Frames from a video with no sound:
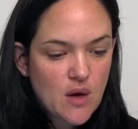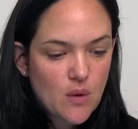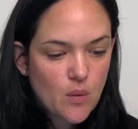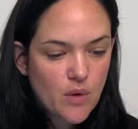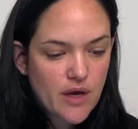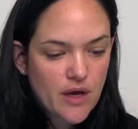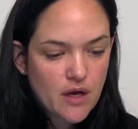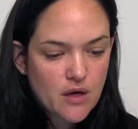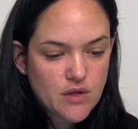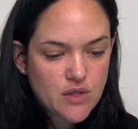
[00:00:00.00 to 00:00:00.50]

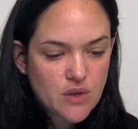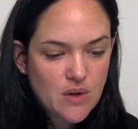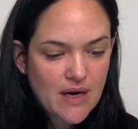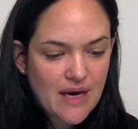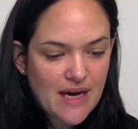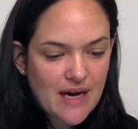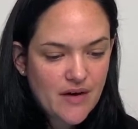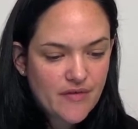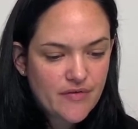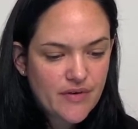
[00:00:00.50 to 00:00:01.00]
We also
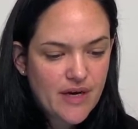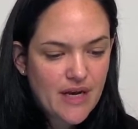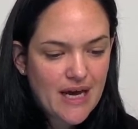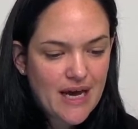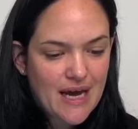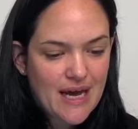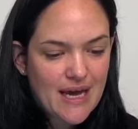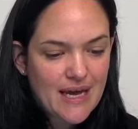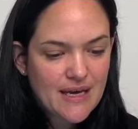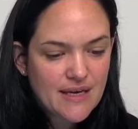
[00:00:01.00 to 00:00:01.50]
have
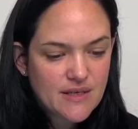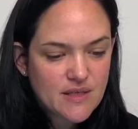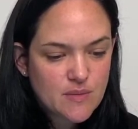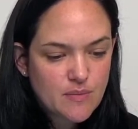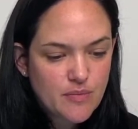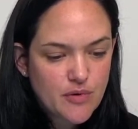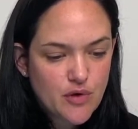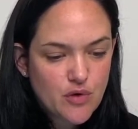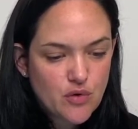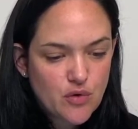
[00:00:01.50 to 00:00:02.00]
nice,
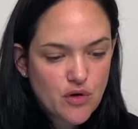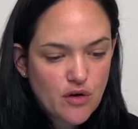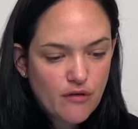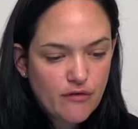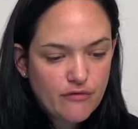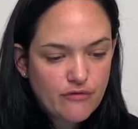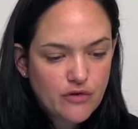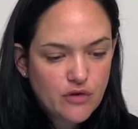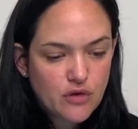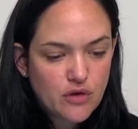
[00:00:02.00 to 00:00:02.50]

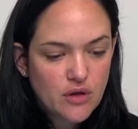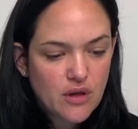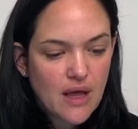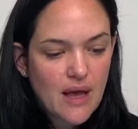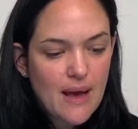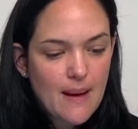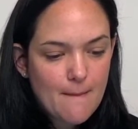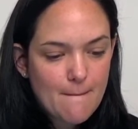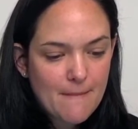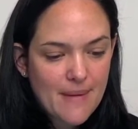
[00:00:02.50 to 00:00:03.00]
beautiful
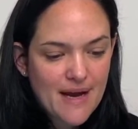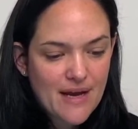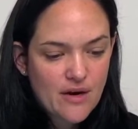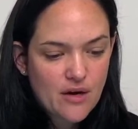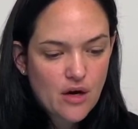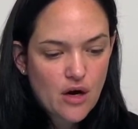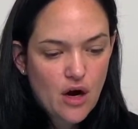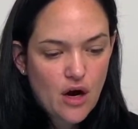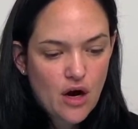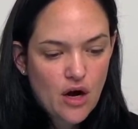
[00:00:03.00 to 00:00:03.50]

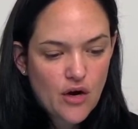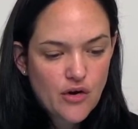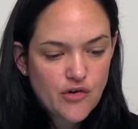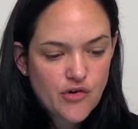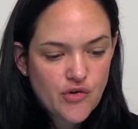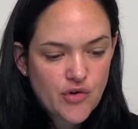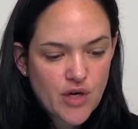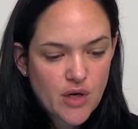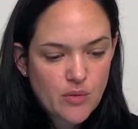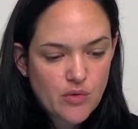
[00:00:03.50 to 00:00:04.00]

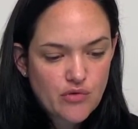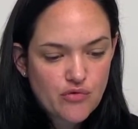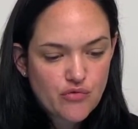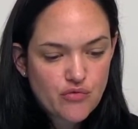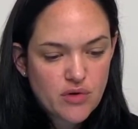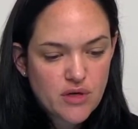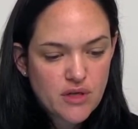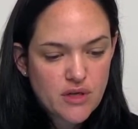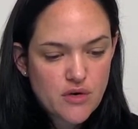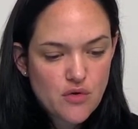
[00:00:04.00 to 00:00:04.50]
mitochondria with
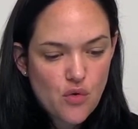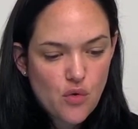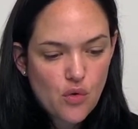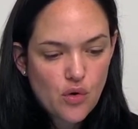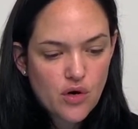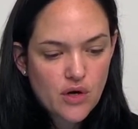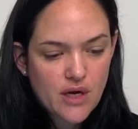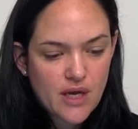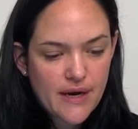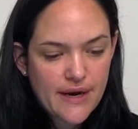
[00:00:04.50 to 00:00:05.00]
really
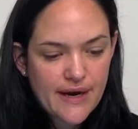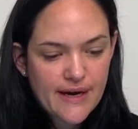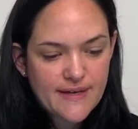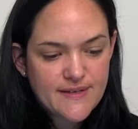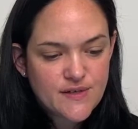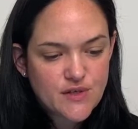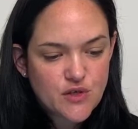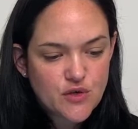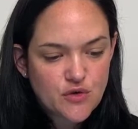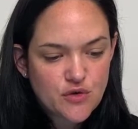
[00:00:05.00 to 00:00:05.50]

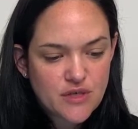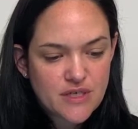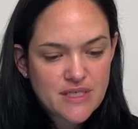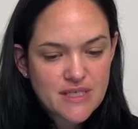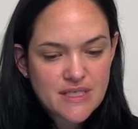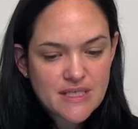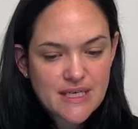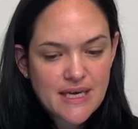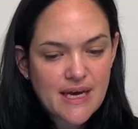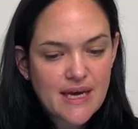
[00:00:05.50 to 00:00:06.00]
organized
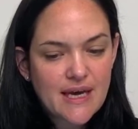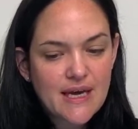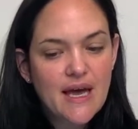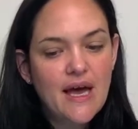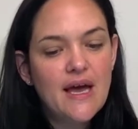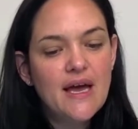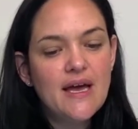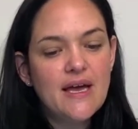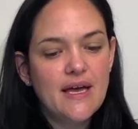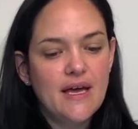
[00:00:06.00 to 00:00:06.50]
cristae
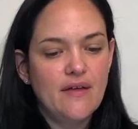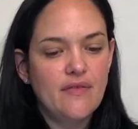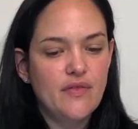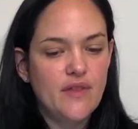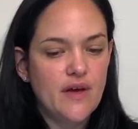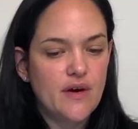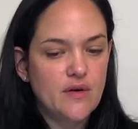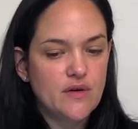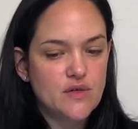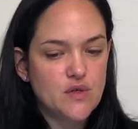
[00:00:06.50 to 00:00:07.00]
in
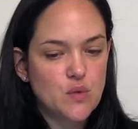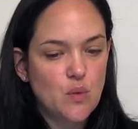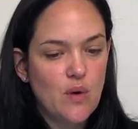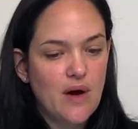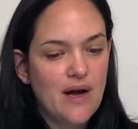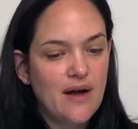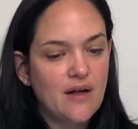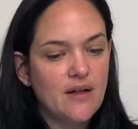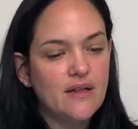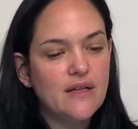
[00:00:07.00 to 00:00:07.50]
there as
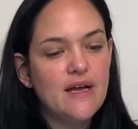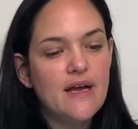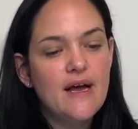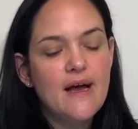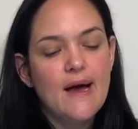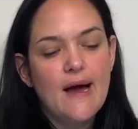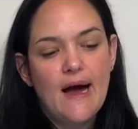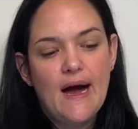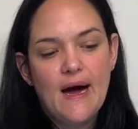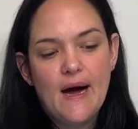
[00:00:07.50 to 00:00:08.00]
well.
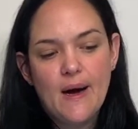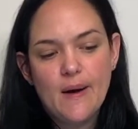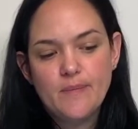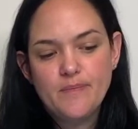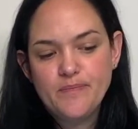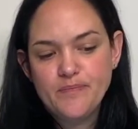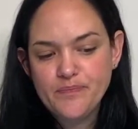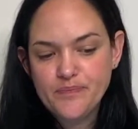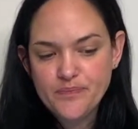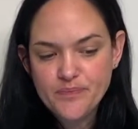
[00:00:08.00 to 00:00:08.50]

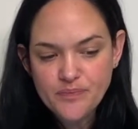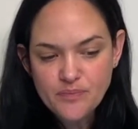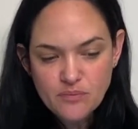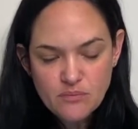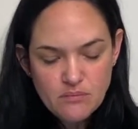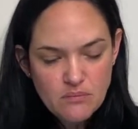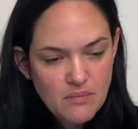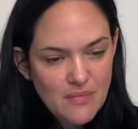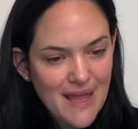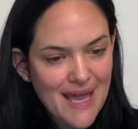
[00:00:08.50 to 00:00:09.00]
Um,
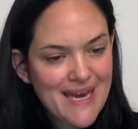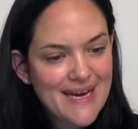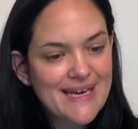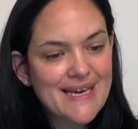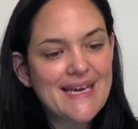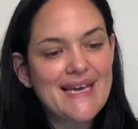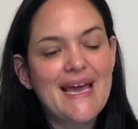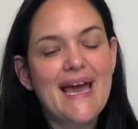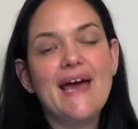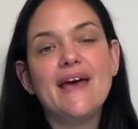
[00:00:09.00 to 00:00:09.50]
and
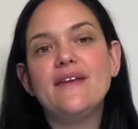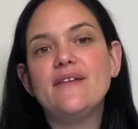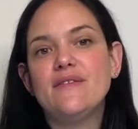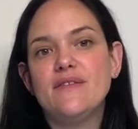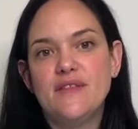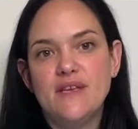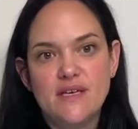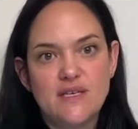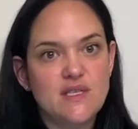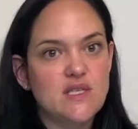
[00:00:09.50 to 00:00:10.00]
again,
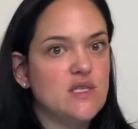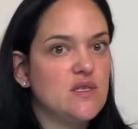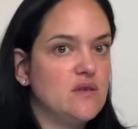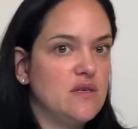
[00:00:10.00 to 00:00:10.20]
this